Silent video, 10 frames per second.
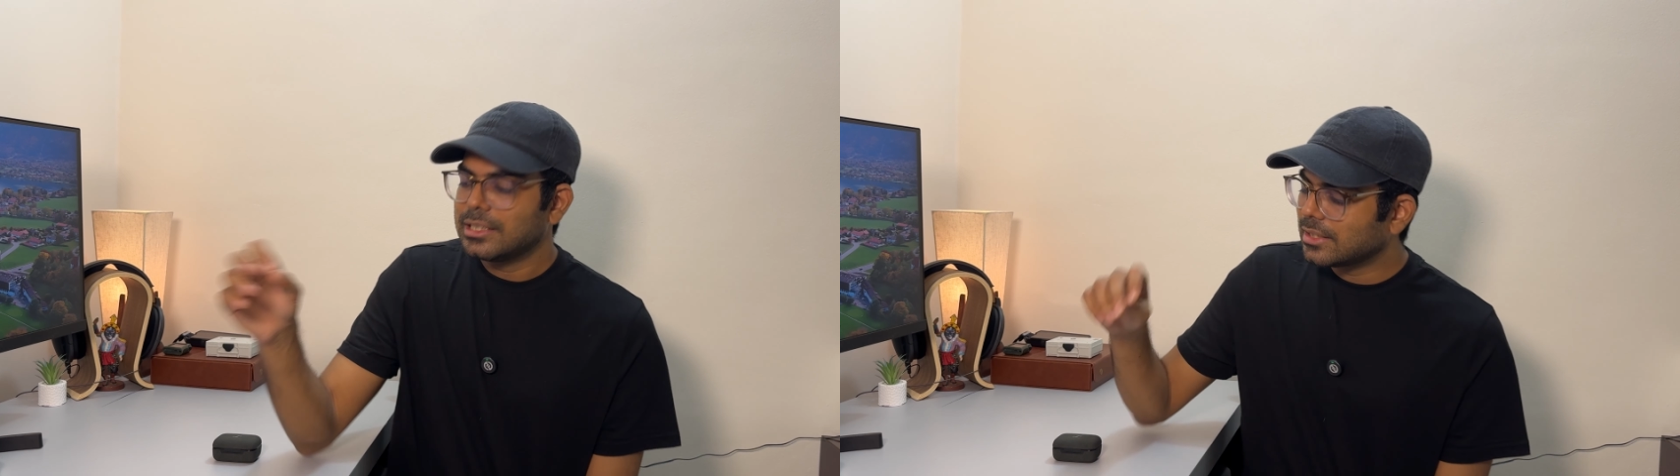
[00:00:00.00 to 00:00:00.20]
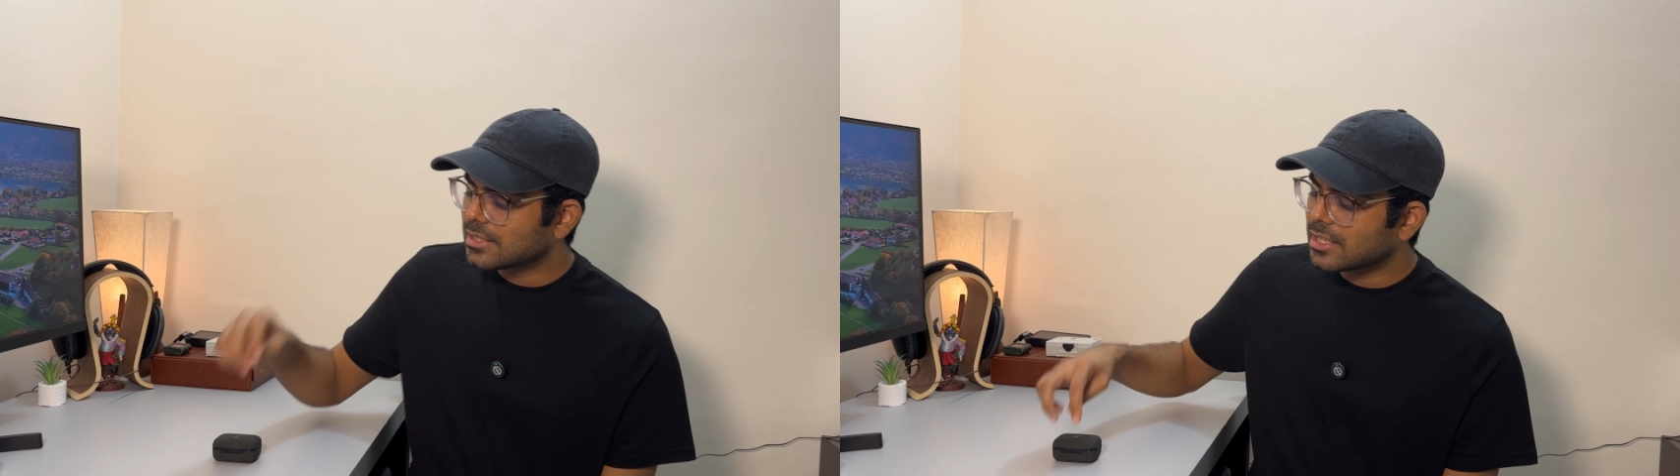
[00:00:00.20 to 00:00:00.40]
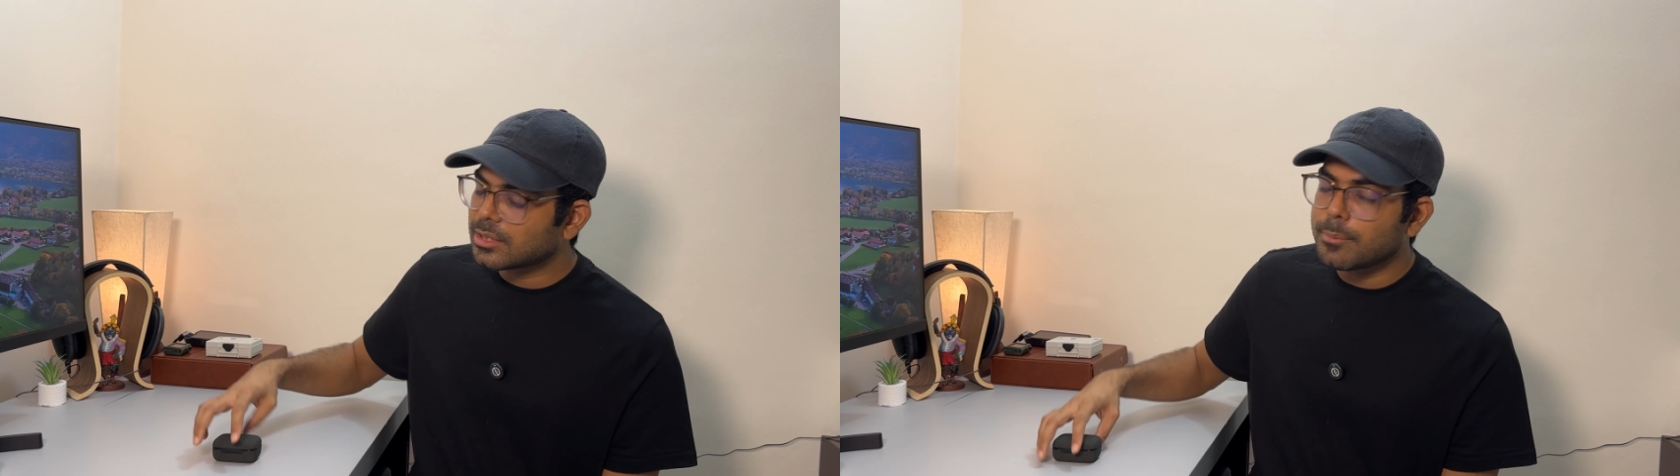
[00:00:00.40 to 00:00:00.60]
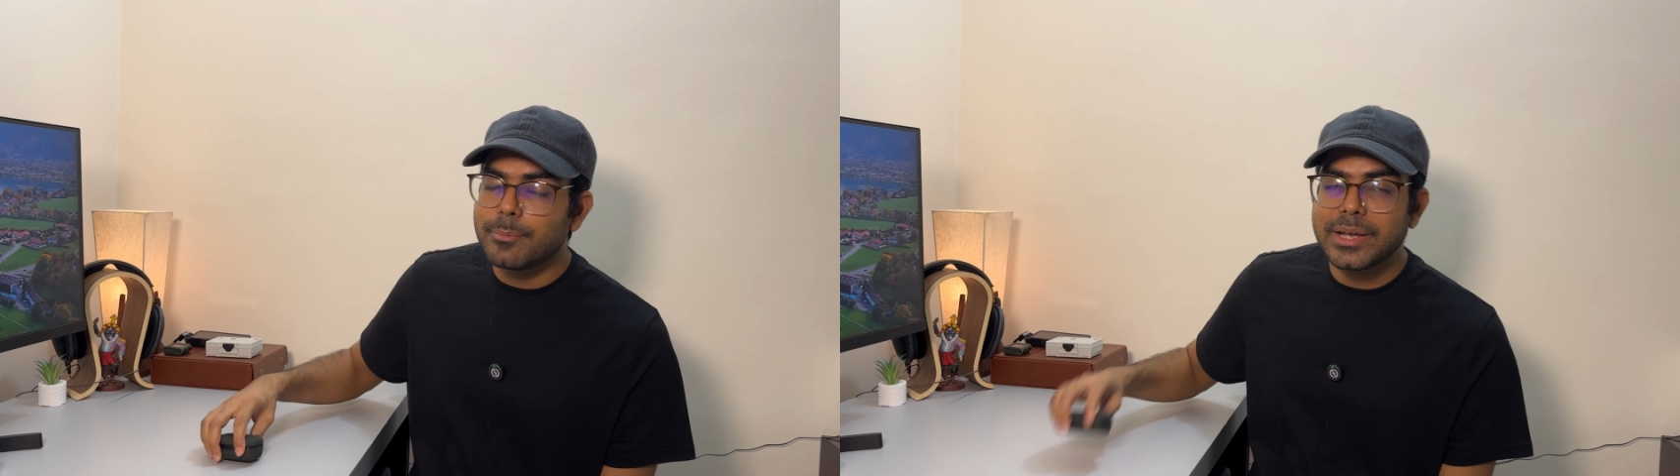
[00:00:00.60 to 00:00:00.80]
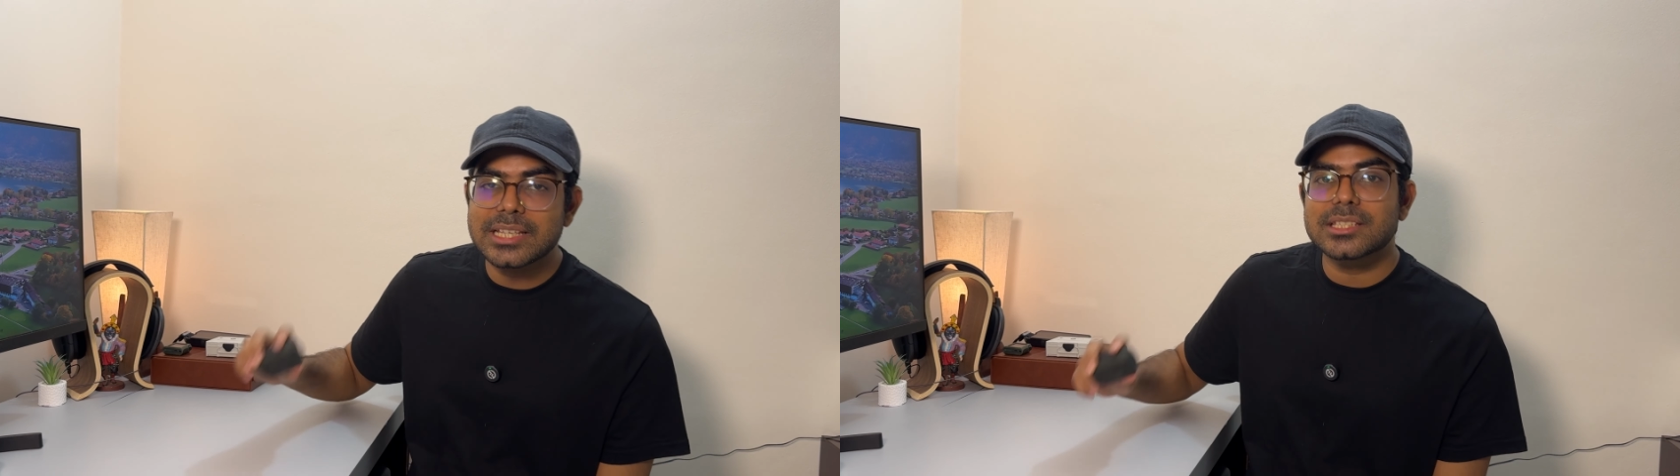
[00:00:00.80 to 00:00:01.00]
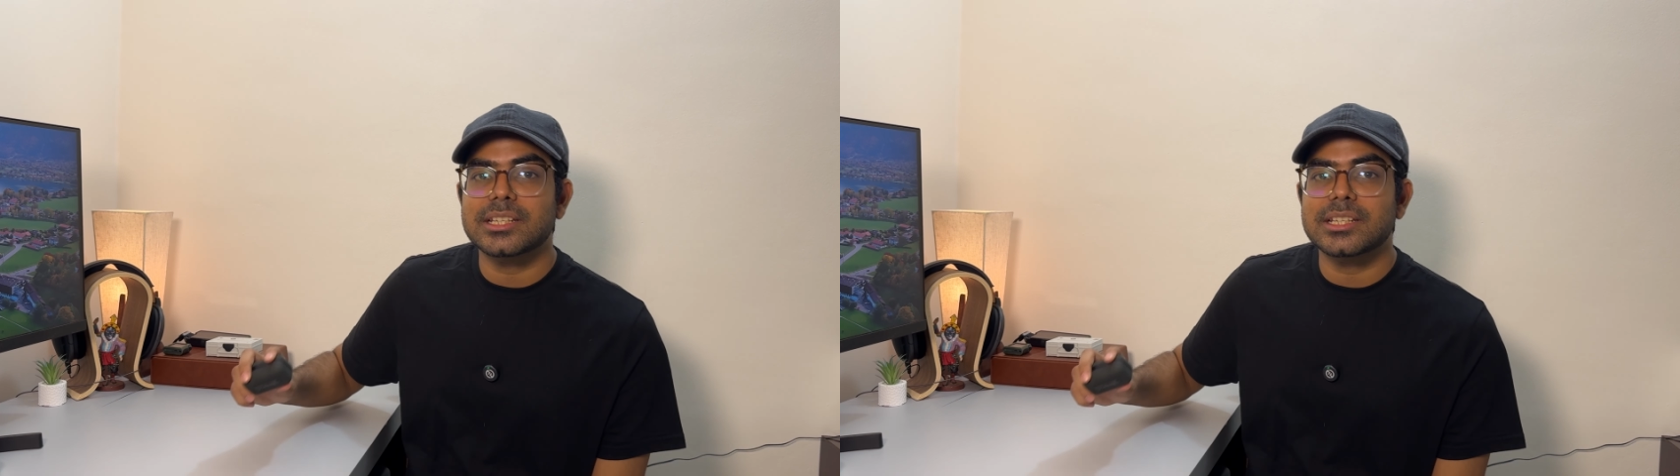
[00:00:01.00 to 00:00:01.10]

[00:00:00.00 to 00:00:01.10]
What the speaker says: these are the best